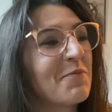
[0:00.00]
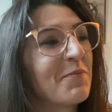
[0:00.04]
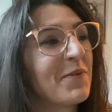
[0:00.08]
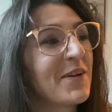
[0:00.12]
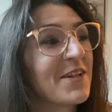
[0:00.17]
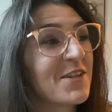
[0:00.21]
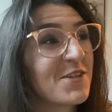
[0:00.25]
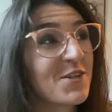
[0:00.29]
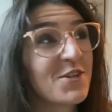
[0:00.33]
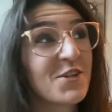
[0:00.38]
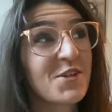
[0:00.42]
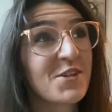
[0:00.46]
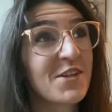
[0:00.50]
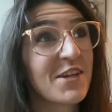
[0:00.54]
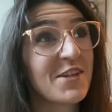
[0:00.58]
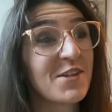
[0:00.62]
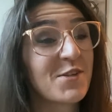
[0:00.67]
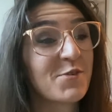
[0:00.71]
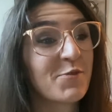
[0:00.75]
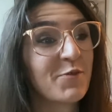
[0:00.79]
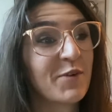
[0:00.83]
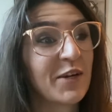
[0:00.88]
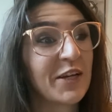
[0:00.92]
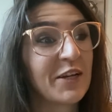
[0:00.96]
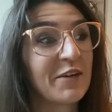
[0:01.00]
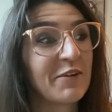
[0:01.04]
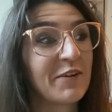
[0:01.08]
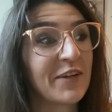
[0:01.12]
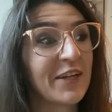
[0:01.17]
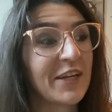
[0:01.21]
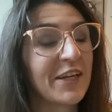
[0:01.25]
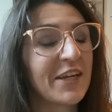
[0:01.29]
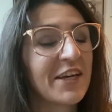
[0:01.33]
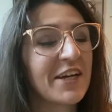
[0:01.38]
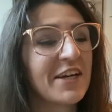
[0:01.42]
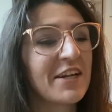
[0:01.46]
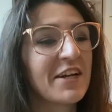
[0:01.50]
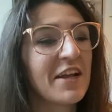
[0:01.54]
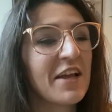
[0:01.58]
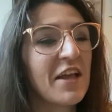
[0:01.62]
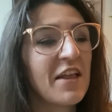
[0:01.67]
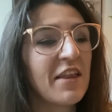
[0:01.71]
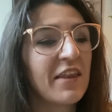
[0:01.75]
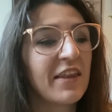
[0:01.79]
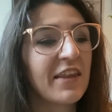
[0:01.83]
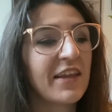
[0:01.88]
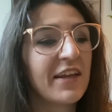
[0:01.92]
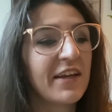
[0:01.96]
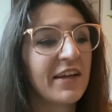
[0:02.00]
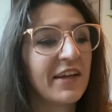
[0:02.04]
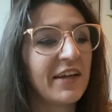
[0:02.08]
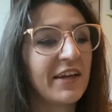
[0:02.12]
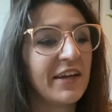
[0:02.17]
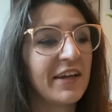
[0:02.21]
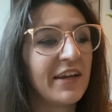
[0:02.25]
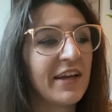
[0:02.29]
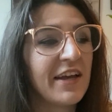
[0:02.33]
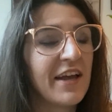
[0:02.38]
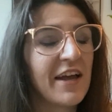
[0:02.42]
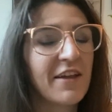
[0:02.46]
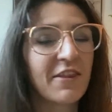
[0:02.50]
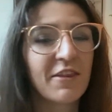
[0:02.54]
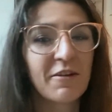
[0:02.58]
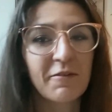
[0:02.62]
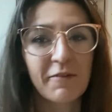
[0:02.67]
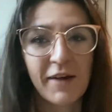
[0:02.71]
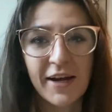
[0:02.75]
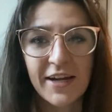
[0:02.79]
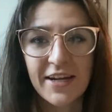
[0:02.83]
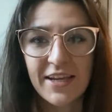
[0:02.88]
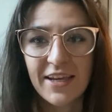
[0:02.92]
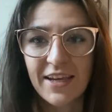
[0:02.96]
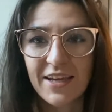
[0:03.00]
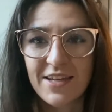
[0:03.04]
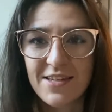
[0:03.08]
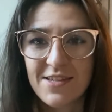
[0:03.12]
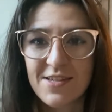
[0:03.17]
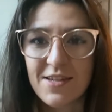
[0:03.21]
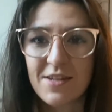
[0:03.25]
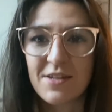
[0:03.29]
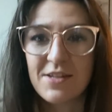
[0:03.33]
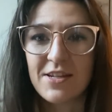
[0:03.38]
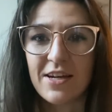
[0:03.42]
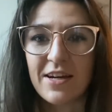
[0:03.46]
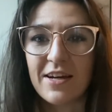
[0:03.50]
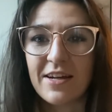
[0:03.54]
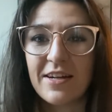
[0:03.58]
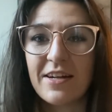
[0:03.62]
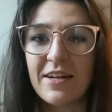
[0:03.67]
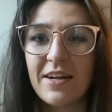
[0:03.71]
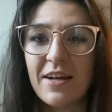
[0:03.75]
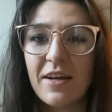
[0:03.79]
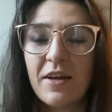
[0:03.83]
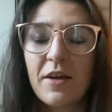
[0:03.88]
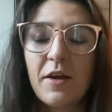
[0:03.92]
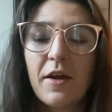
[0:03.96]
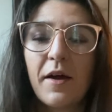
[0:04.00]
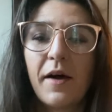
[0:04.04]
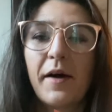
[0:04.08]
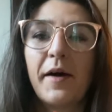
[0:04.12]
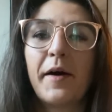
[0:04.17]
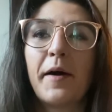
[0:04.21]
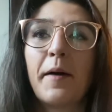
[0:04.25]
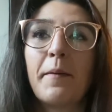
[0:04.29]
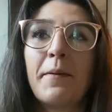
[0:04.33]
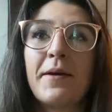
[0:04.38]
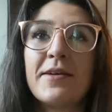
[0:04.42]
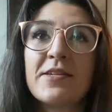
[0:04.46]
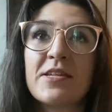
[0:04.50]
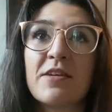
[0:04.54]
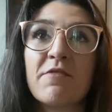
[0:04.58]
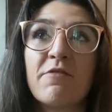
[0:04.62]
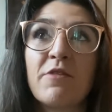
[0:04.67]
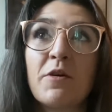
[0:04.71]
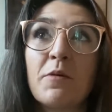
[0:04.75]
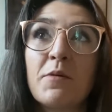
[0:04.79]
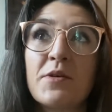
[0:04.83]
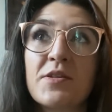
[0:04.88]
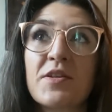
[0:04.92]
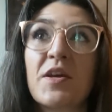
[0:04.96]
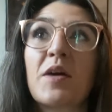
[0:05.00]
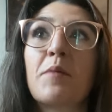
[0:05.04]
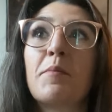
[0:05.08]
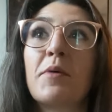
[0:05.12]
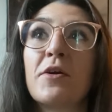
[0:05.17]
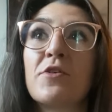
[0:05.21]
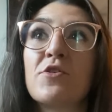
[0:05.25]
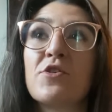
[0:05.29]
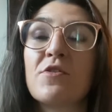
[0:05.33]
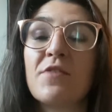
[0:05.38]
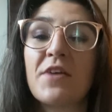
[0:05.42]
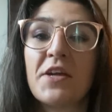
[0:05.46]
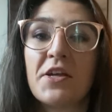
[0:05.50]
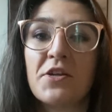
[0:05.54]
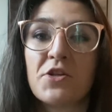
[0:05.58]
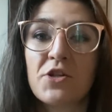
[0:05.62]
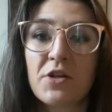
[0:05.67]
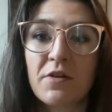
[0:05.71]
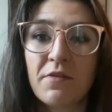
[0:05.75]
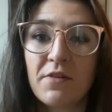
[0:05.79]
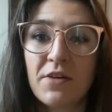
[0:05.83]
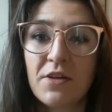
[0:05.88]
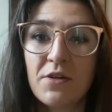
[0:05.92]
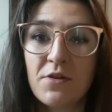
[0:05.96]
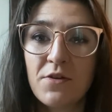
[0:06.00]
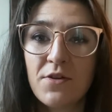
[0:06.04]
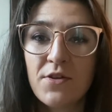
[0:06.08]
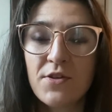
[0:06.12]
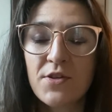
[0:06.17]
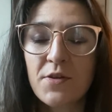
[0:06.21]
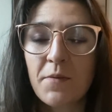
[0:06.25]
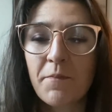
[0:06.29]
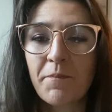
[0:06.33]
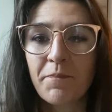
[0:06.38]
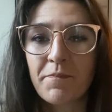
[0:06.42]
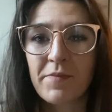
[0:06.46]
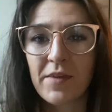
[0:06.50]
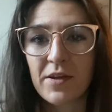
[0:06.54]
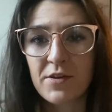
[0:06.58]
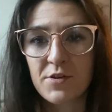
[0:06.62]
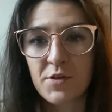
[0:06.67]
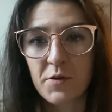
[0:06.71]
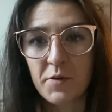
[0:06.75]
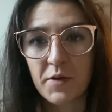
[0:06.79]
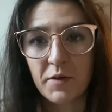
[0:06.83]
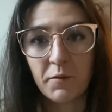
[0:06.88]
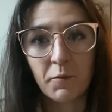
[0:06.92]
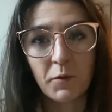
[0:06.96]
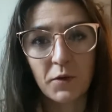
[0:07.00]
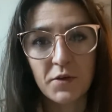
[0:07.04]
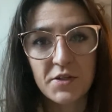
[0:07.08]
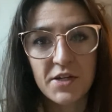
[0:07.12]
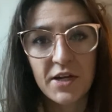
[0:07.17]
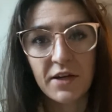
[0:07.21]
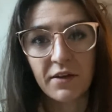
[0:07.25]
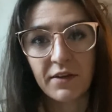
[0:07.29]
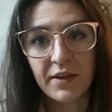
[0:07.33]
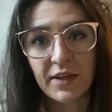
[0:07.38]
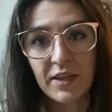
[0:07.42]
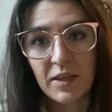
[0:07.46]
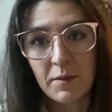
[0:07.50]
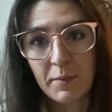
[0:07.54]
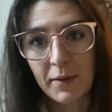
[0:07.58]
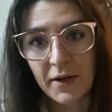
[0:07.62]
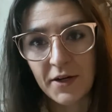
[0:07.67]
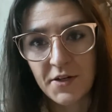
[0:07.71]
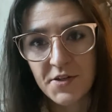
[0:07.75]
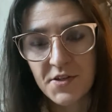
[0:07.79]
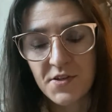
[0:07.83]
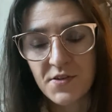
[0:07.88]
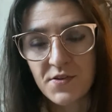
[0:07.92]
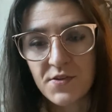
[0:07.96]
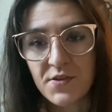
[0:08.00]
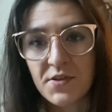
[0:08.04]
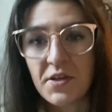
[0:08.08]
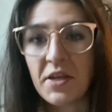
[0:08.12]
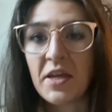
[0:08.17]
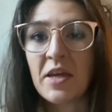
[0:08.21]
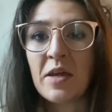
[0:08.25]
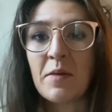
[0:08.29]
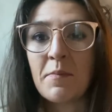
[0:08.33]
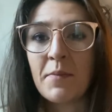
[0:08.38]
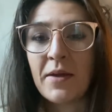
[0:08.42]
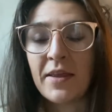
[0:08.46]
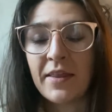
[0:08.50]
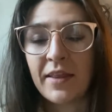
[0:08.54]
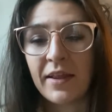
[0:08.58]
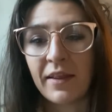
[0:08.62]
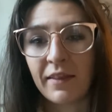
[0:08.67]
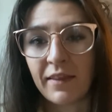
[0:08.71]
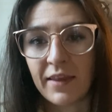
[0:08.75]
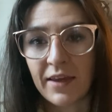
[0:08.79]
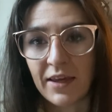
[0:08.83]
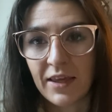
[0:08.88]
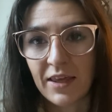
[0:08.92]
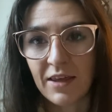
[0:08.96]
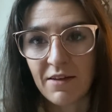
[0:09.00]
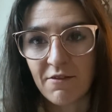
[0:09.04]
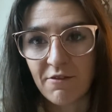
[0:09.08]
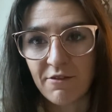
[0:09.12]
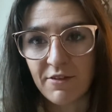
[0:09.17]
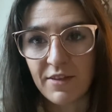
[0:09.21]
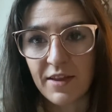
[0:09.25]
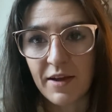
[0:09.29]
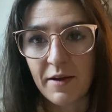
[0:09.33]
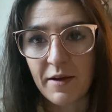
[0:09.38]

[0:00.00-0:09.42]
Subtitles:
it's really, really good. The writing is done as if it was like a bunch of interviews. So it will tell like the person's name and then like give